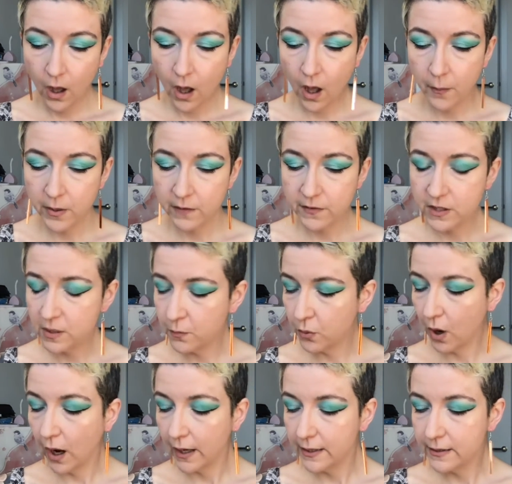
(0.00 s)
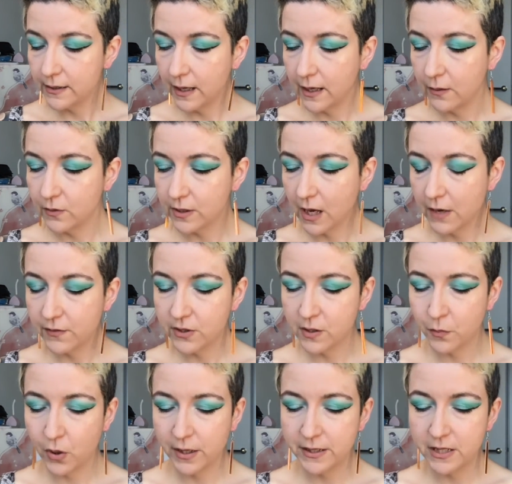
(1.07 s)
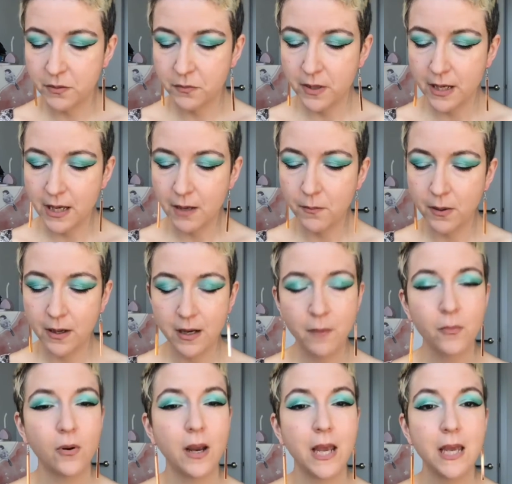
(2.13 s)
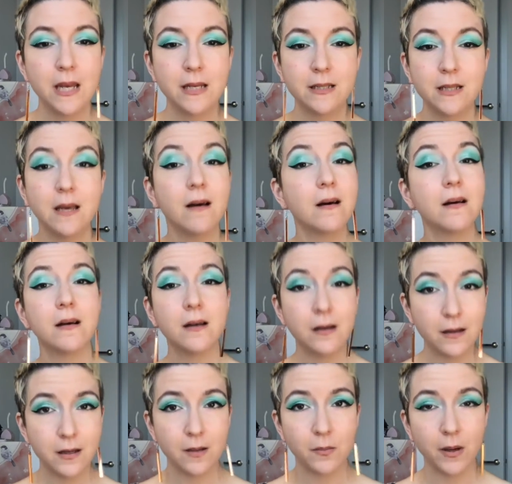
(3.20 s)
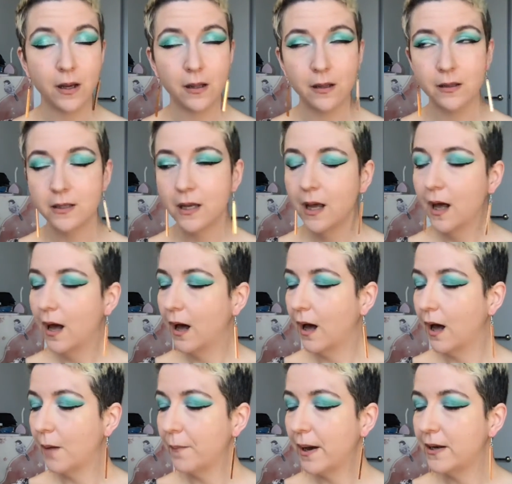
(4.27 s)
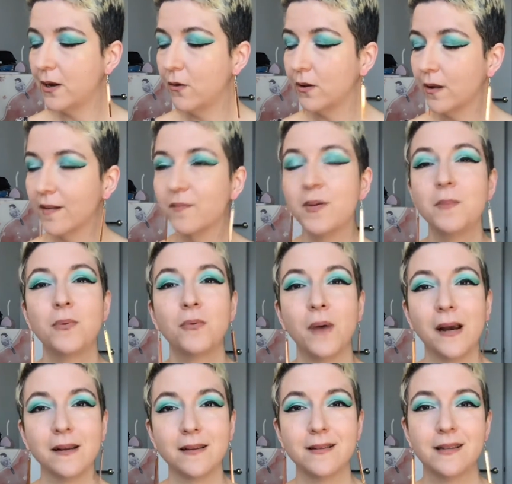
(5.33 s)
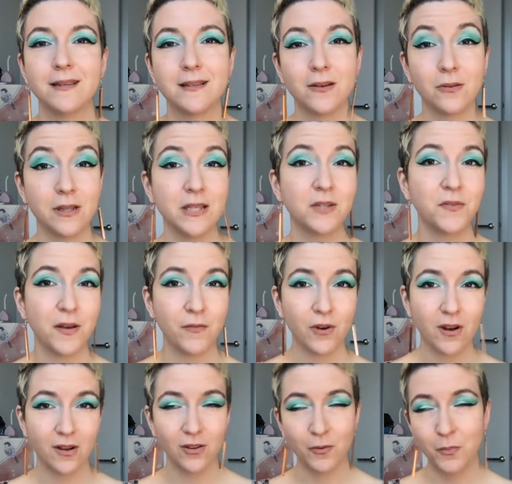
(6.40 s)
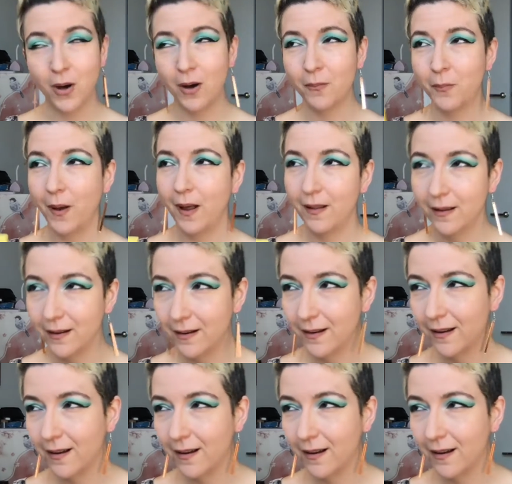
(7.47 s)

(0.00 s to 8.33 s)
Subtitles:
A bit of a surprise, and it was kind of a surprise to me, but at number 8 is the Honey palette. I know a lot of people rank this as their least favorite Colourpop palette,